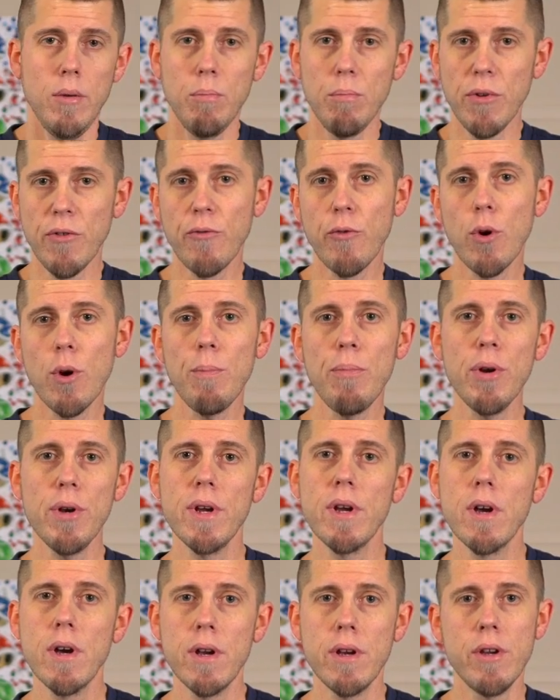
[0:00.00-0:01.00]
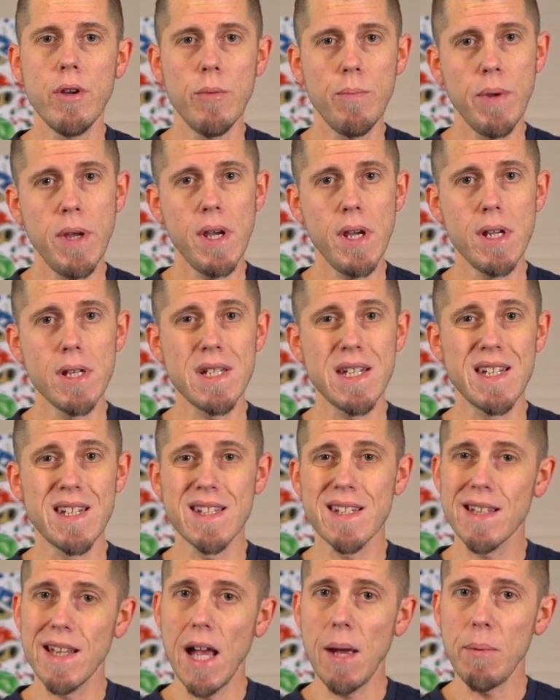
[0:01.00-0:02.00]
Before putting on new paste and
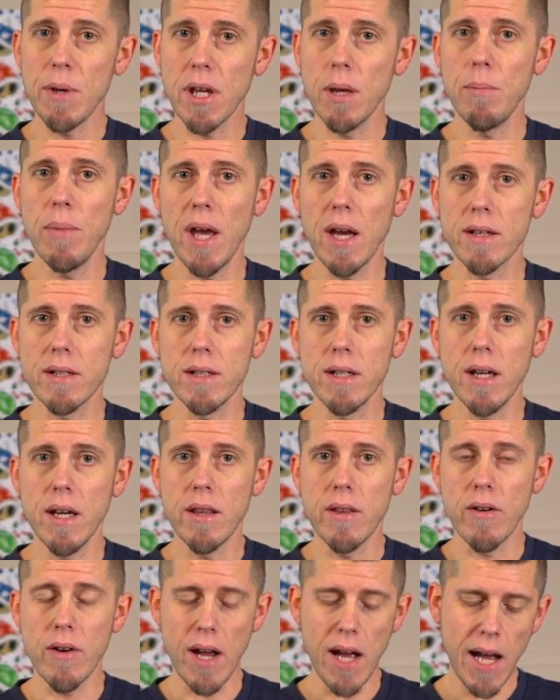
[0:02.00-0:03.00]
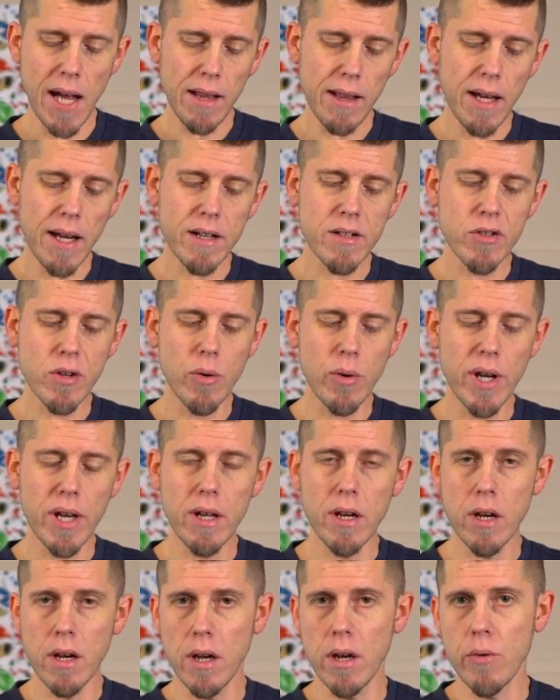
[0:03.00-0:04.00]
slapping it back together, I like to go
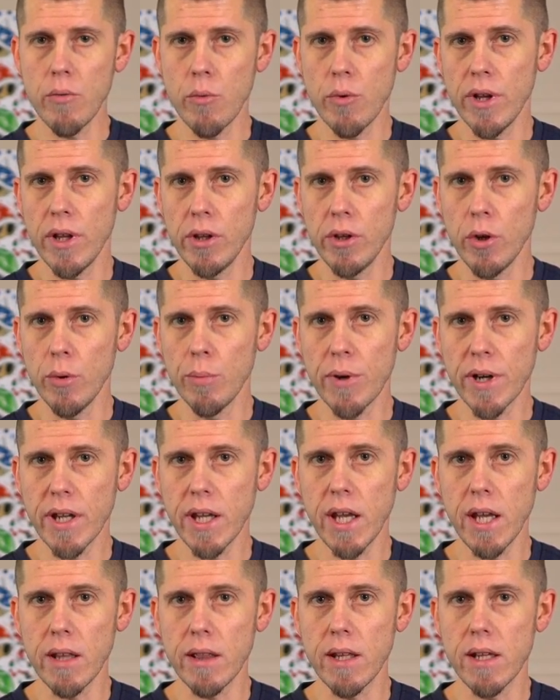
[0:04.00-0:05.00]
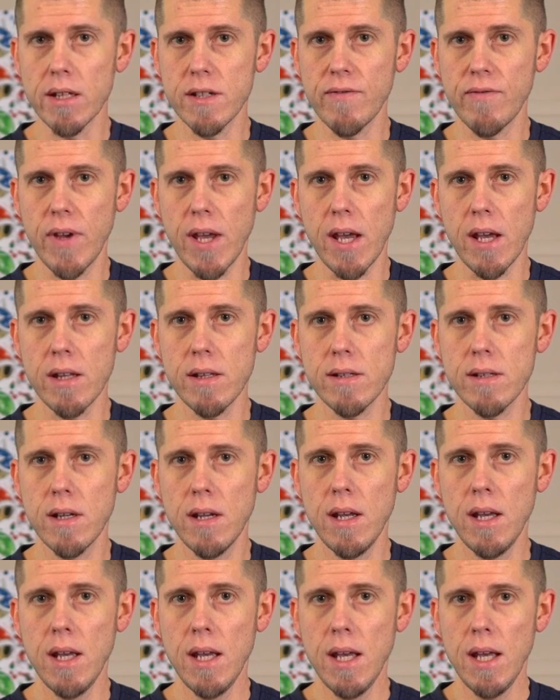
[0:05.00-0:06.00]
ahead and re-lubricate these fans.
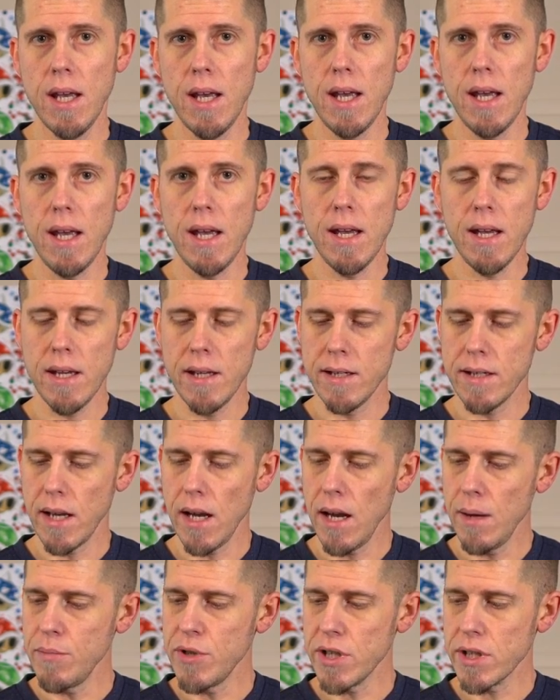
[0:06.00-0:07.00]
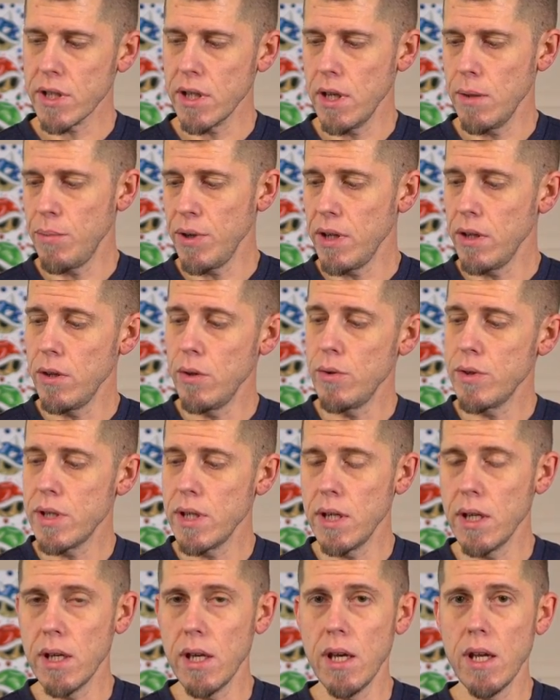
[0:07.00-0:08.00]
And I'm just going to be
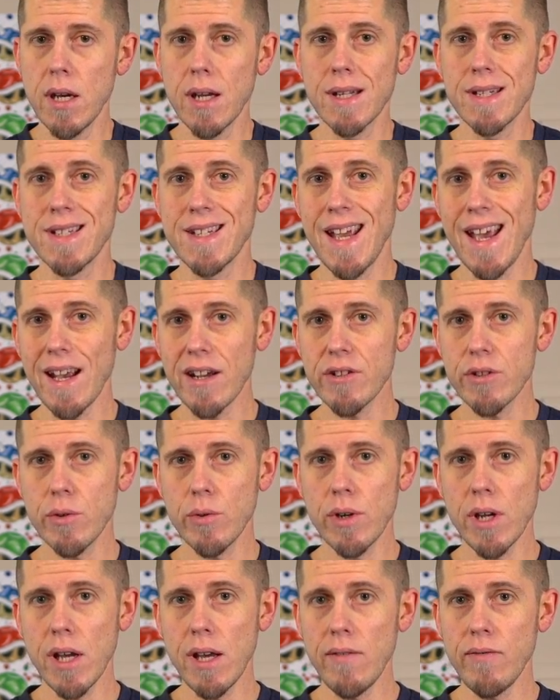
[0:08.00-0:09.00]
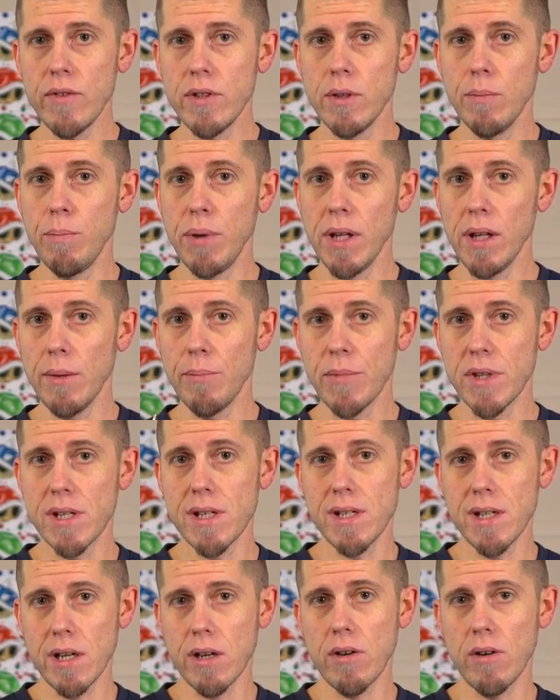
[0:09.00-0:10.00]
using an X-Acto knife to peel up the
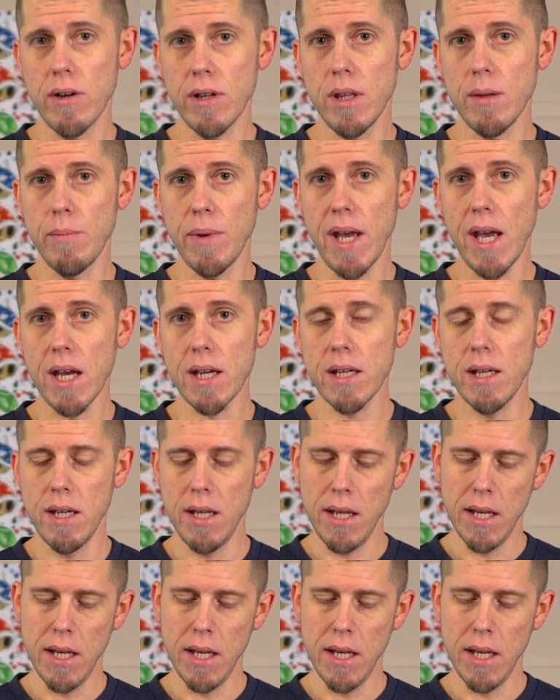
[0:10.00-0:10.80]
sticker on the back.